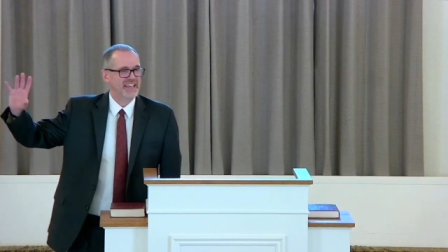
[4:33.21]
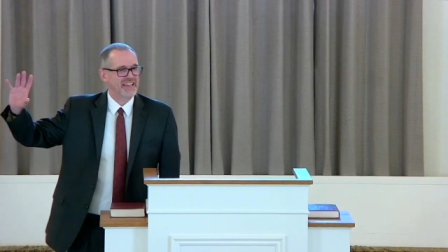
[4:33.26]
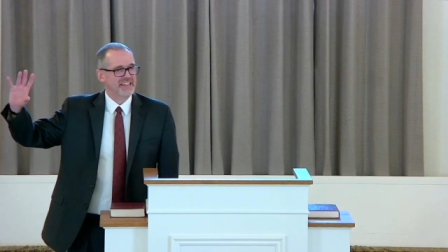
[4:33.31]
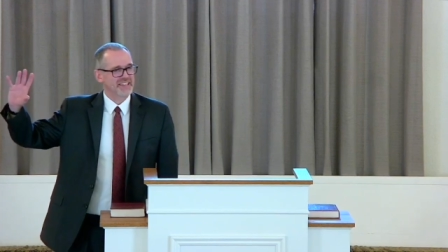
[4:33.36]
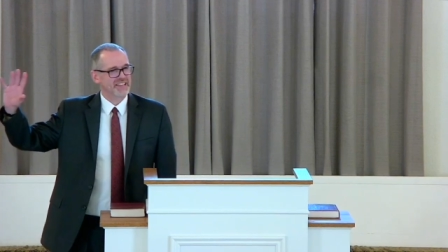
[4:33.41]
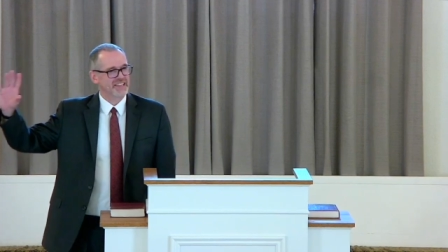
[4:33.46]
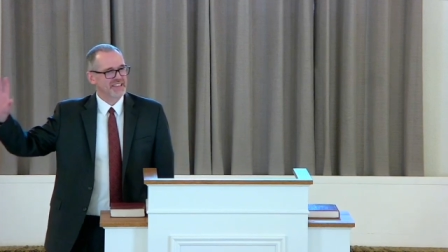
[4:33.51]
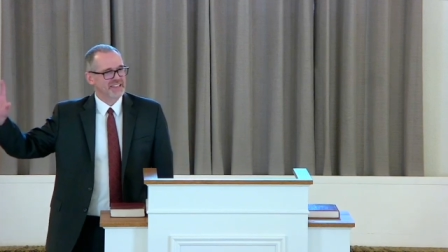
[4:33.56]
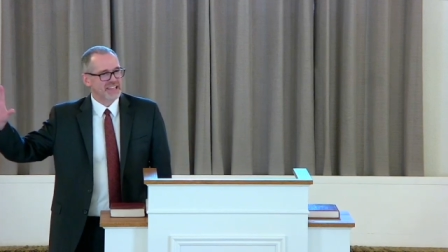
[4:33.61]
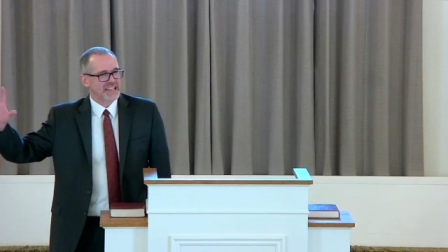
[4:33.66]

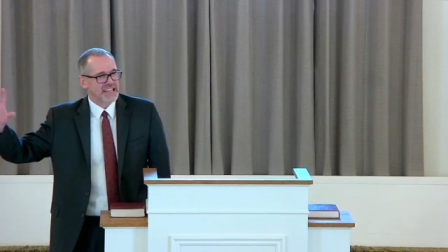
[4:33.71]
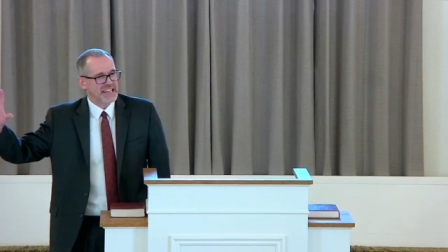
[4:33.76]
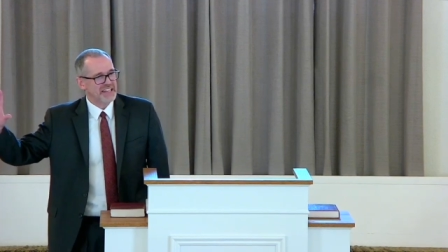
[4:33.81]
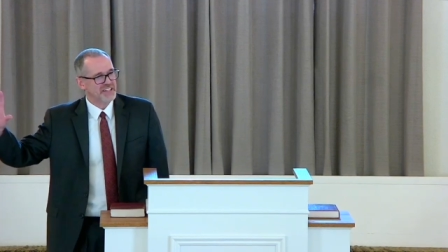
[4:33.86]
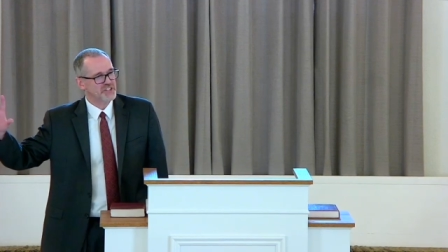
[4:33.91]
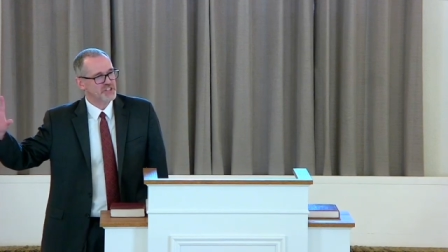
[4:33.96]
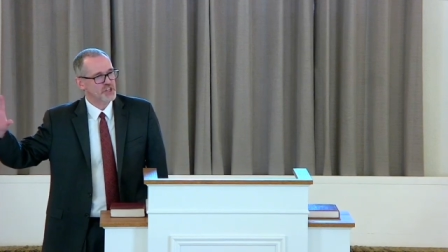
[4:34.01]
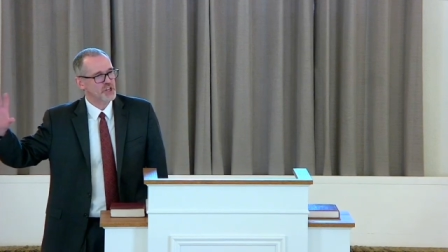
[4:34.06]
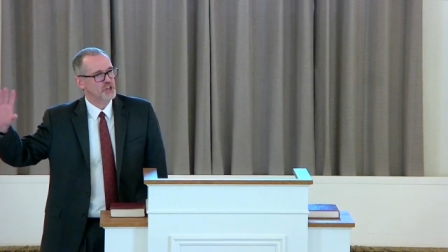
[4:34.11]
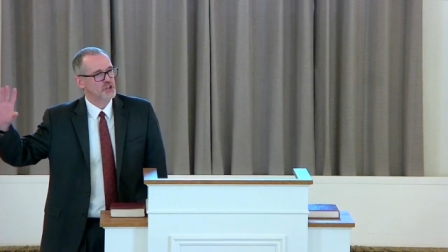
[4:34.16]

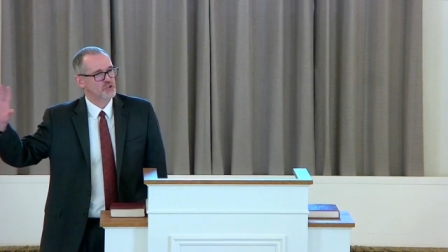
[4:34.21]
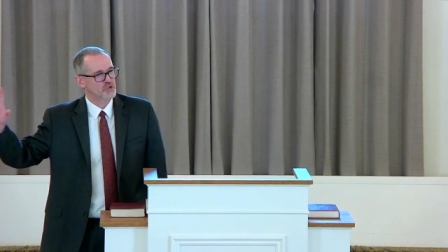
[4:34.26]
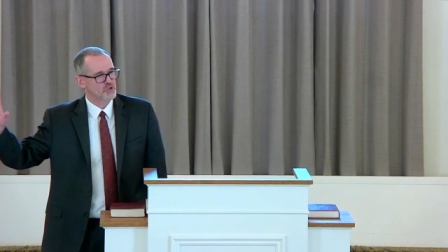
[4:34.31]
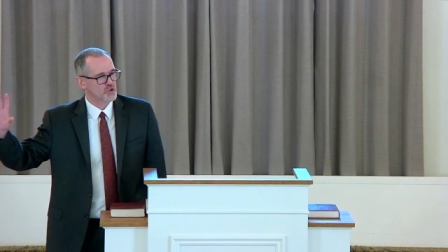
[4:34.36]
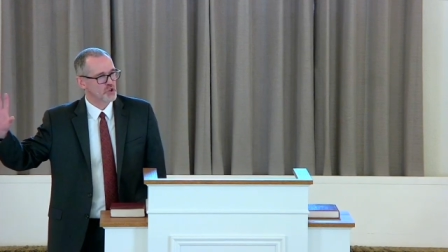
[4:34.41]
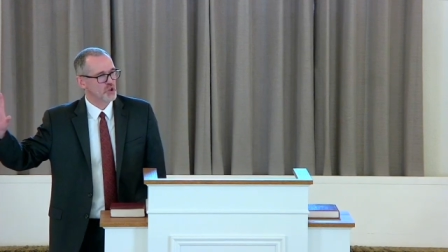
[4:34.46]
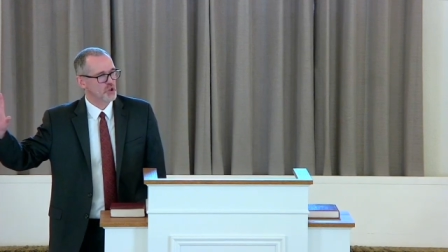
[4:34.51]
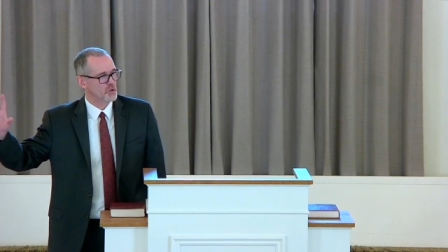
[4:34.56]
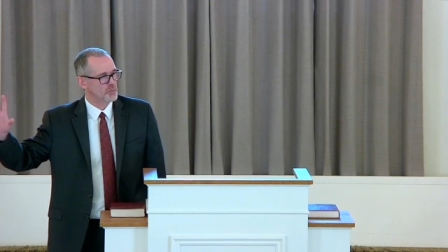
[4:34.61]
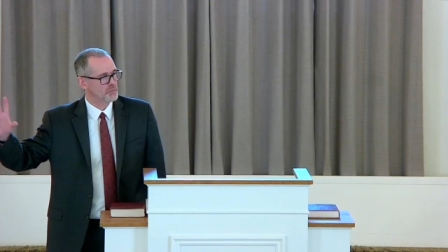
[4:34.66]
elite
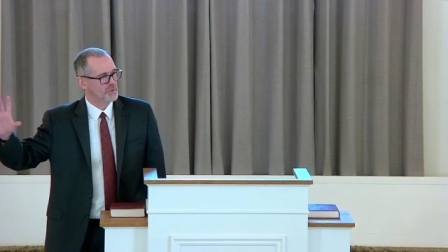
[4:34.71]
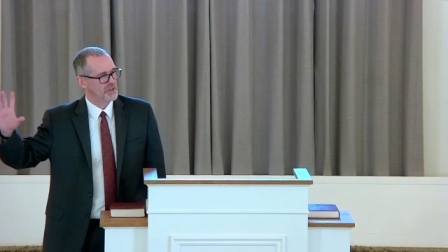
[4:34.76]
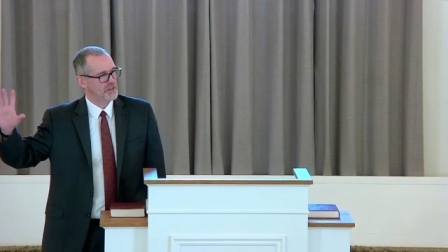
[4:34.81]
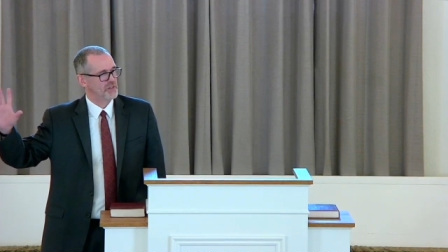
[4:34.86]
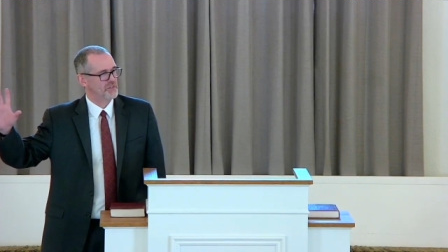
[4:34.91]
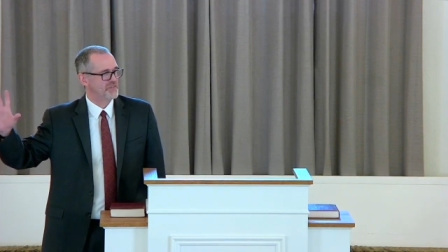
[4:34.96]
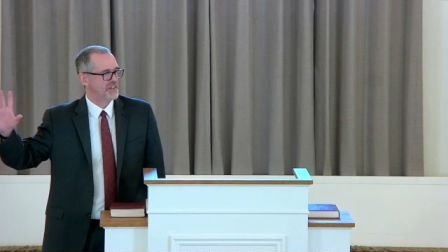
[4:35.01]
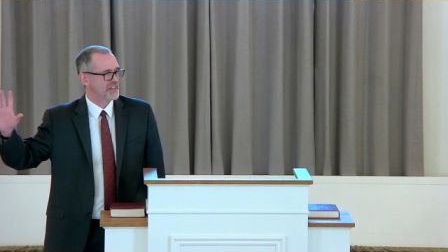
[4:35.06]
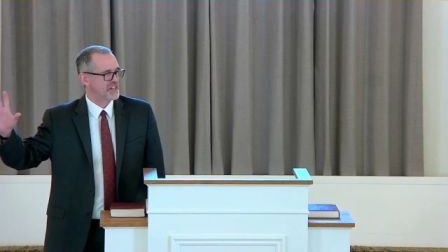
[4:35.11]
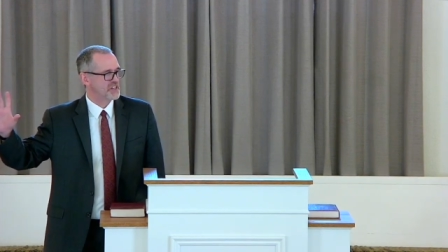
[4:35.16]
group
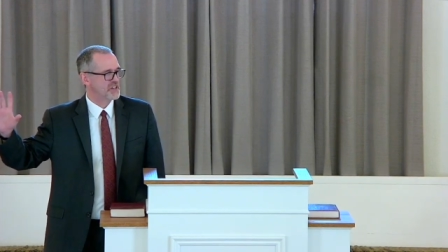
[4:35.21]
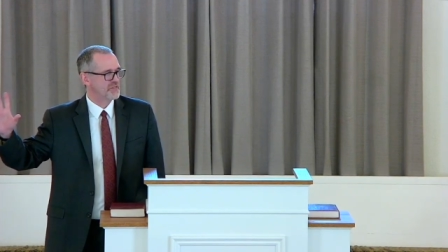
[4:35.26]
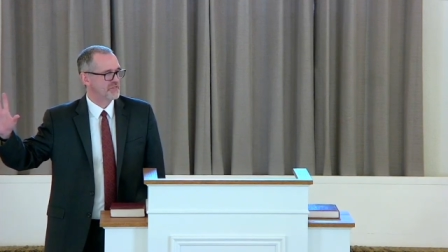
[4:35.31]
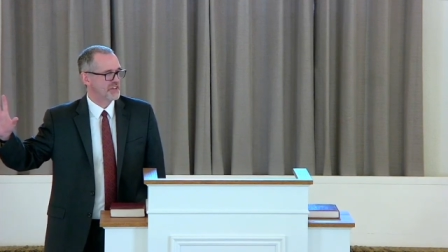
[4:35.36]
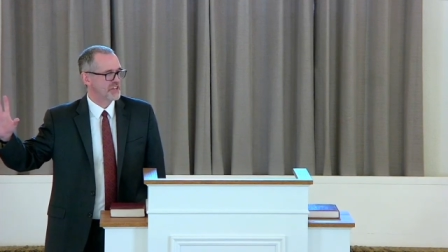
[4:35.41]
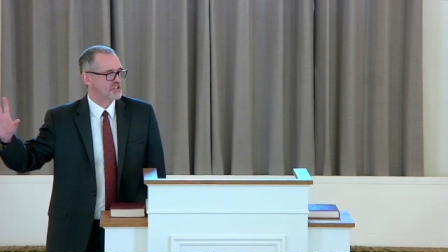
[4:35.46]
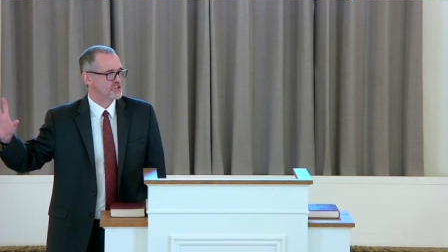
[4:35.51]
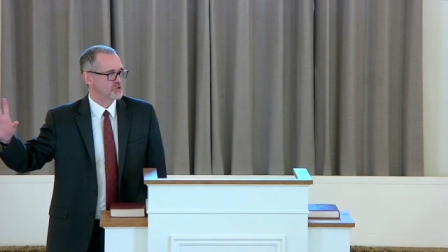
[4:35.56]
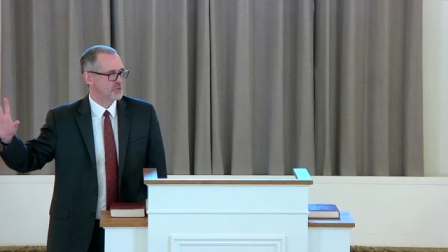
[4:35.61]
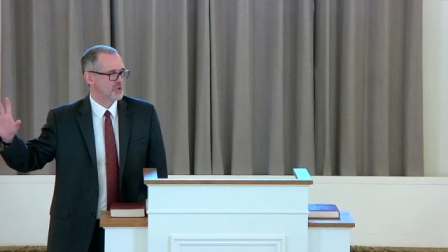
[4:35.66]
of
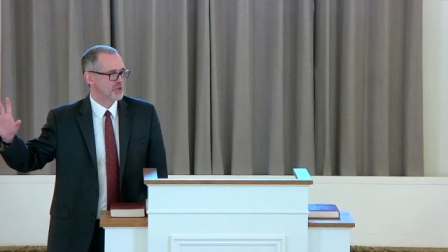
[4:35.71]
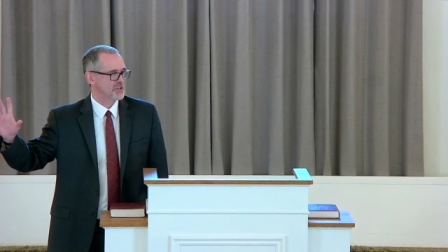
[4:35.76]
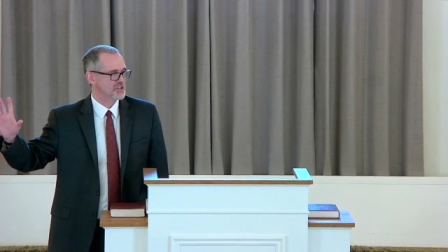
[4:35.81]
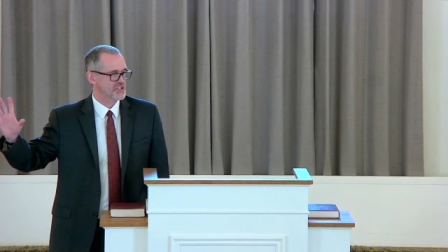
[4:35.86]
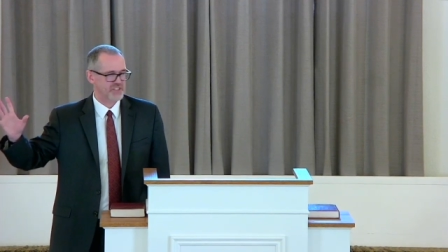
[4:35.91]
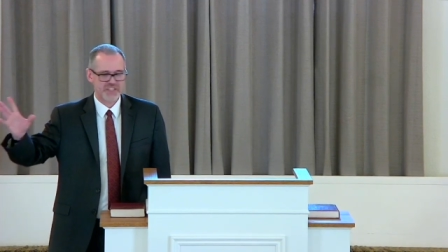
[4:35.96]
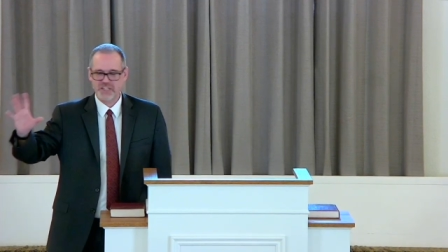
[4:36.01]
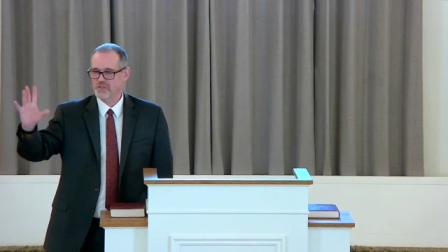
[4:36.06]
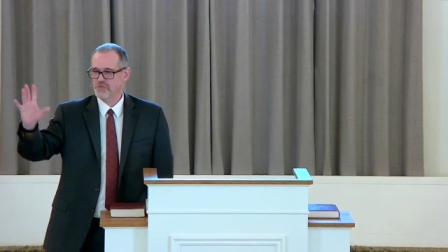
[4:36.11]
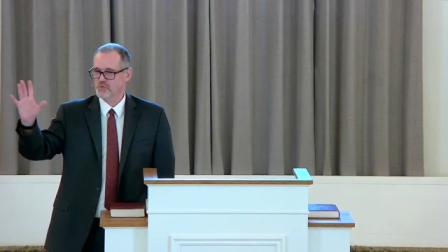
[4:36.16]
individuals
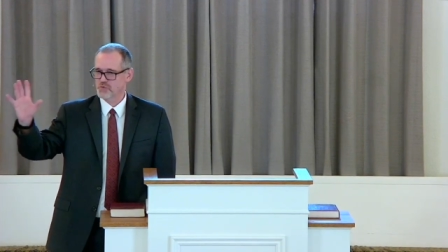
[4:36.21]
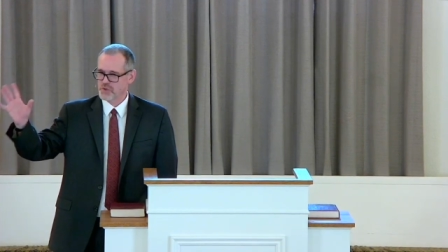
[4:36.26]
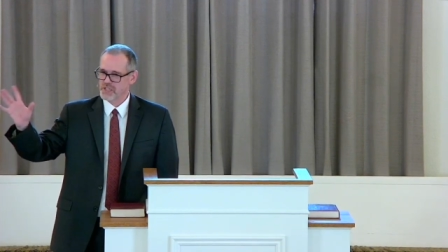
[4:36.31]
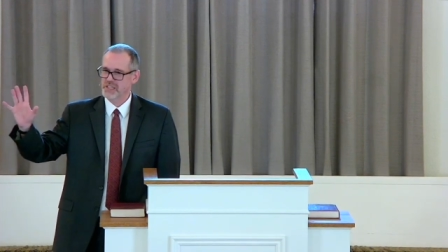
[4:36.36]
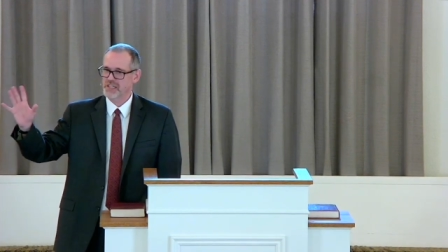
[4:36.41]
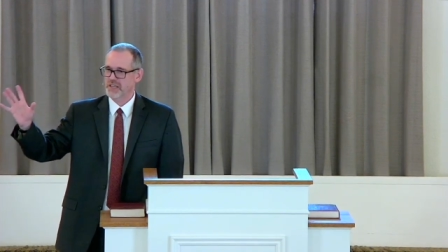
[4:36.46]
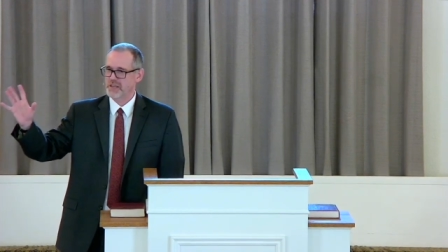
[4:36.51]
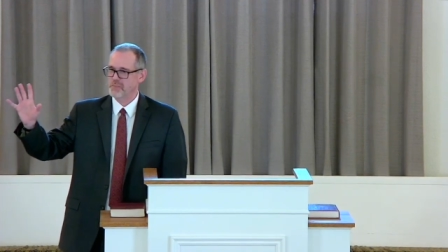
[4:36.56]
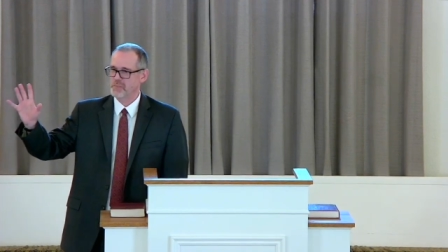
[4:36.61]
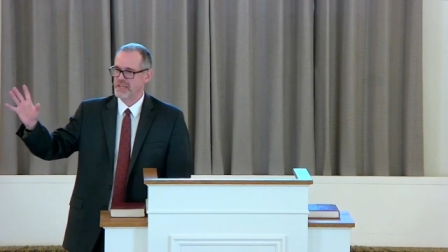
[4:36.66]
can
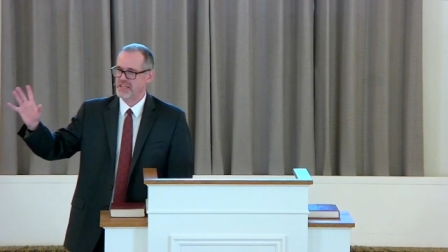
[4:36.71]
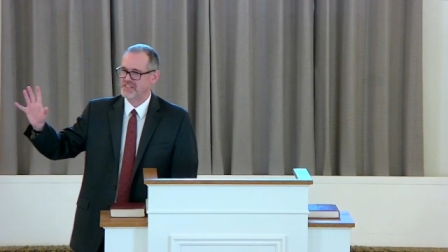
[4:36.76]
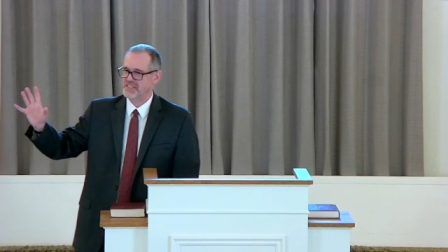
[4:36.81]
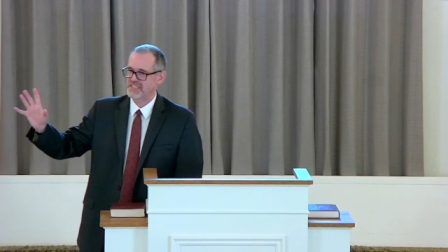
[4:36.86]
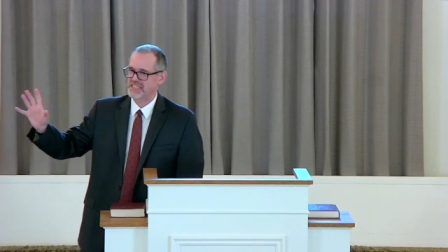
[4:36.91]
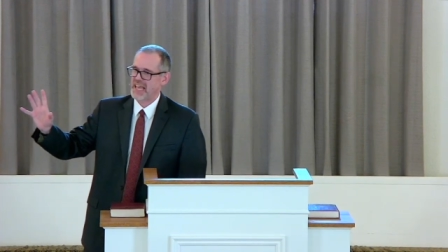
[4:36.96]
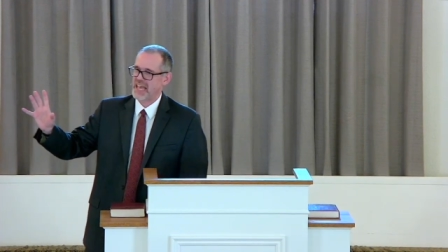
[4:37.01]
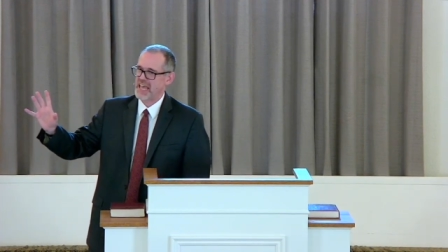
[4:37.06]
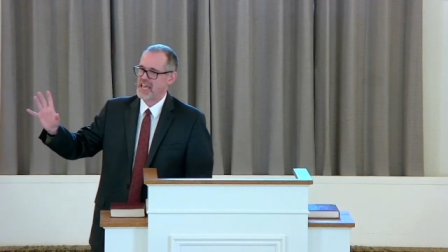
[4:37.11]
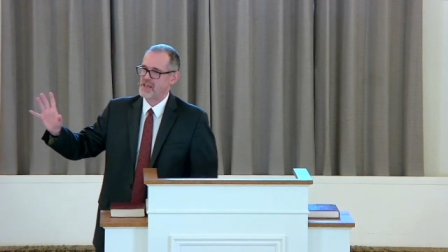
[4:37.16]
really be
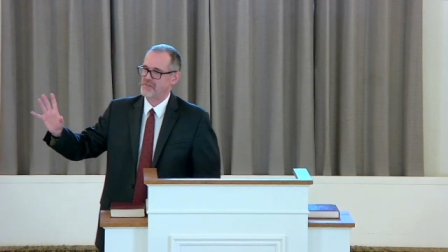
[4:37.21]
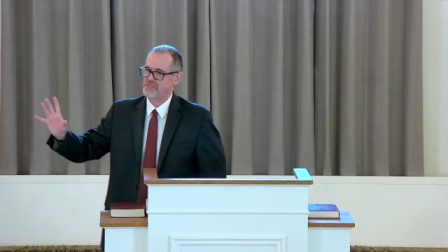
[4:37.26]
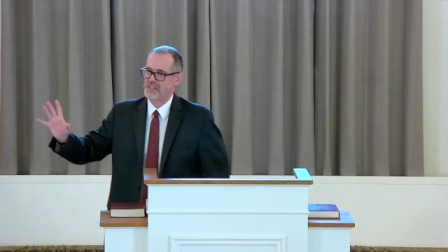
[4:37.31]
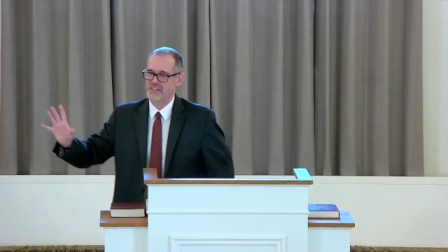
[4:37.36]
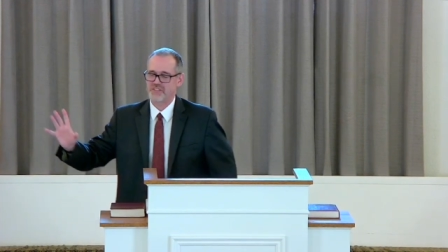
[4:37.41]
saved,